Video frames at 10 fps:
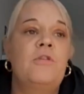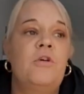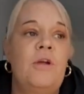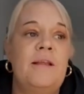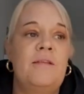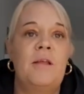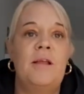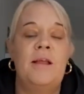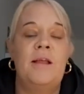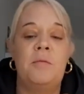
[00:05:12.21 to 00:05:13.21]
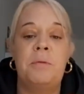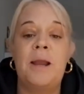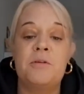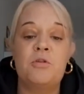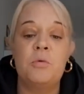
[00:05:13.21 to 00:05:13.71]
So it's being
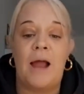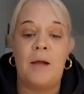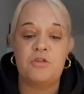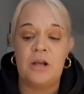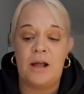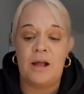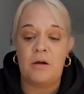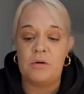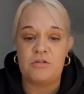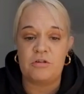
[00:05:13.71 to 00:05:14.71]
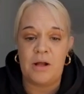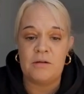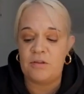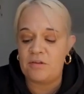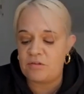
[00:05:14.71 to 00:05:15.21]
able to adapt your language as well
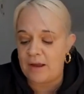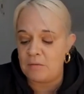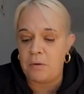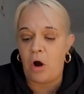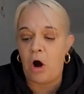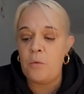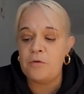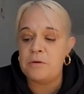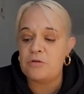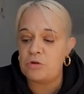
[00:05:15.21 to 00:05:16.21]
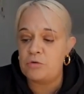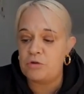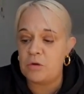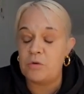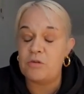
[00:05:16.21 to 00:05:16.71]
to the setting, but always be true
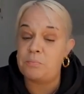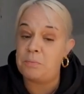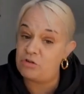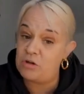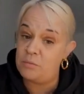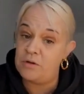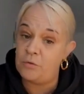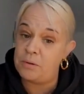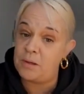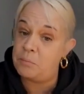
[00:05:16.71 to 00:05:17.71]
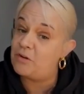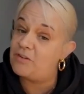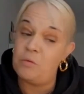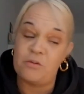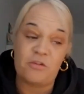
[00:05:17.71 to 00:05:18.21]
to you, especially with young people, because
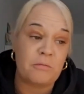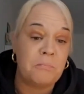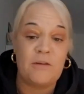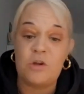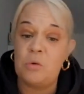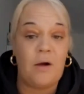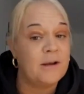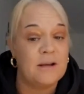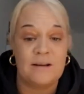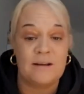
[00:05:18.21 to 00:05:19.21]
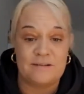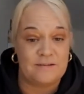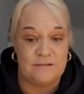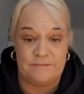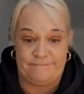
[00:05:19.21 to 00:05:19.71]
they will smell you out in an
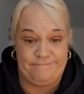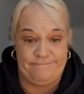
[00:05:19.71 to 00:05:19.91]
instant.